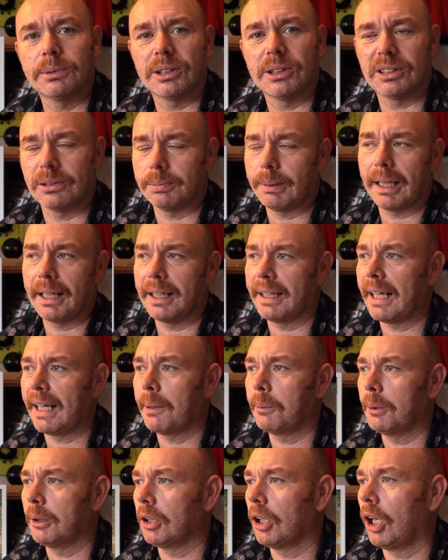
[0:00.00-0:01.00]
which is about an
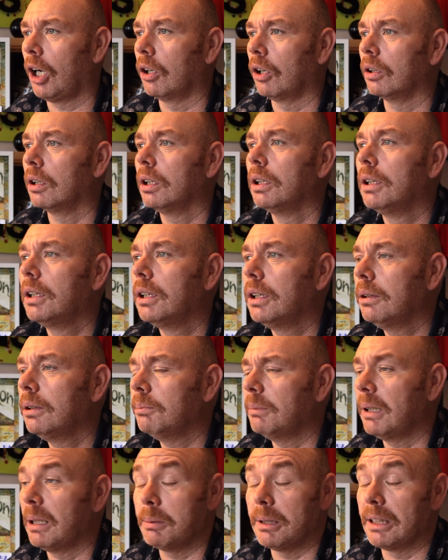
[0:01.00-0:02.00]
hour long,
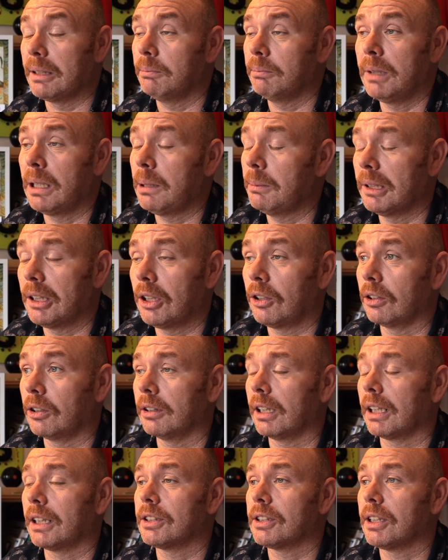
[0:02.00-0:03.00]
maybe
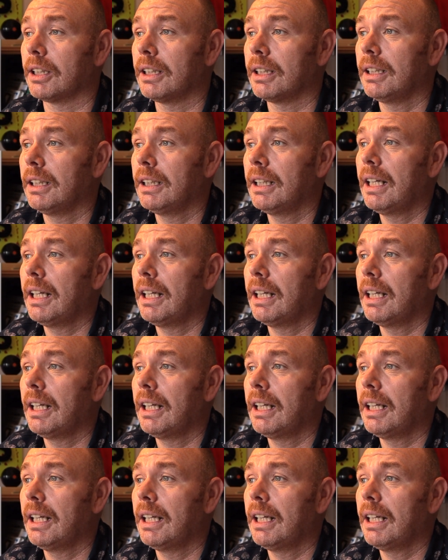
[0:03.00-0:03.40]
longer actually.